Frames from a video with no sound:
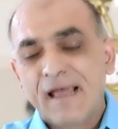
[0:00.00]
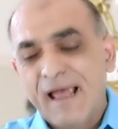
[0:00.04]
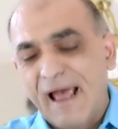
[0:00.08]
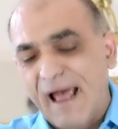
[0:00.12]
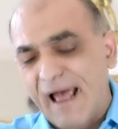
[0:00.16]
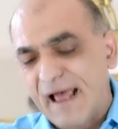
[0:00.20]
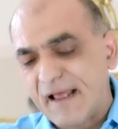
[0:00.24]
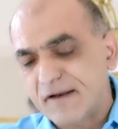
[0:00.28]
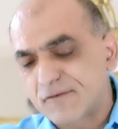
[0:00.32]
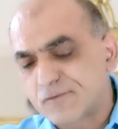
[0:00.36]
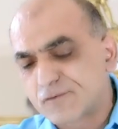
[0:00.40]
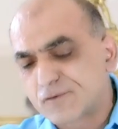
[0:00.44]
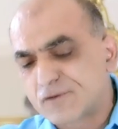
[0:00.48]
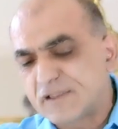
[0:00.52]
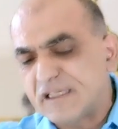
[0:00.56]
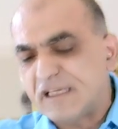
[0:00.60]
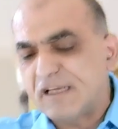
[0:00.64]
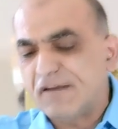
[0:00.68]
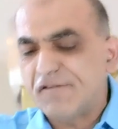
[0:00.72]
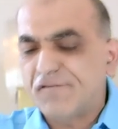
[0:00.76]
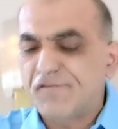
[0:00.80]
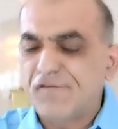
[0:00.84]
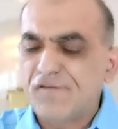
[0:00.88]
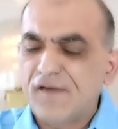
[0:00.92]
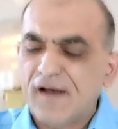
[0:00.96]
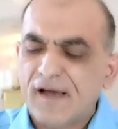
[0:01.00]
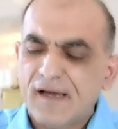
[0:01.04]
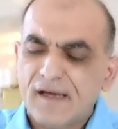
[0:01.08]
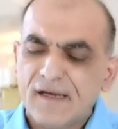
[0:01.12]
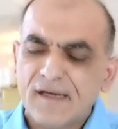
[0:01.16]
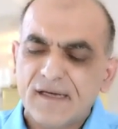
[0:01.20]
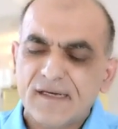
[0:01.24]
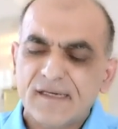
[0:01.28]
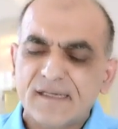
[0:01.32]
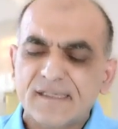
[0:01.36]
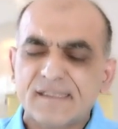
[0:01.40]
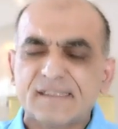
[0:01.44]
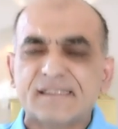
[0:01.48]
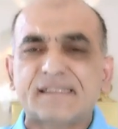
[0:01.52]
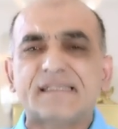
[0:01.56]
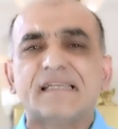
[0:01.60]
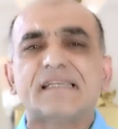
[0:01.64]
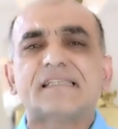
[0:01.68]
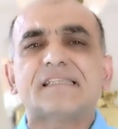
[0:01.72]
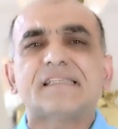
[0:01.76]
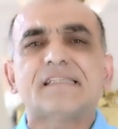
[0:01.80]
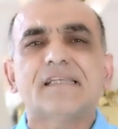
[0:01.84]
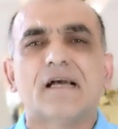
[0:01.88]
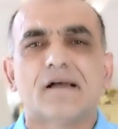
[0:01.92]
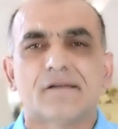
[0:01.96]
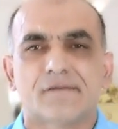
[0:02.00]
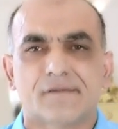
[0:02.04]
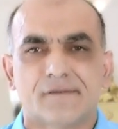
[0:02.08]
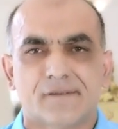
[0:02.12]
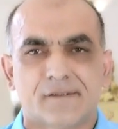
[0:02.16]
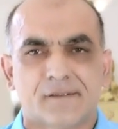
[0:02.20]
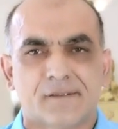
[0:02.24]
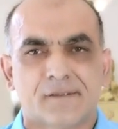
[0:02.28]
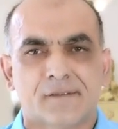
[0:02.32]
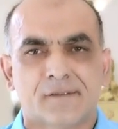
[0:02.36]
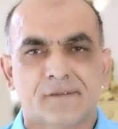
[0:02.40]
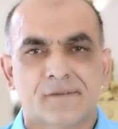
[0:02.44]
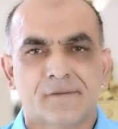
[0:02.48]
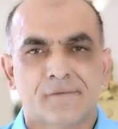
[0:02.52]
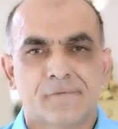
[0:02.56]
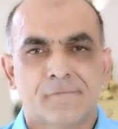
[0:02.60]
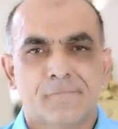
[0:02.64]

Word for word: and reverse the shunt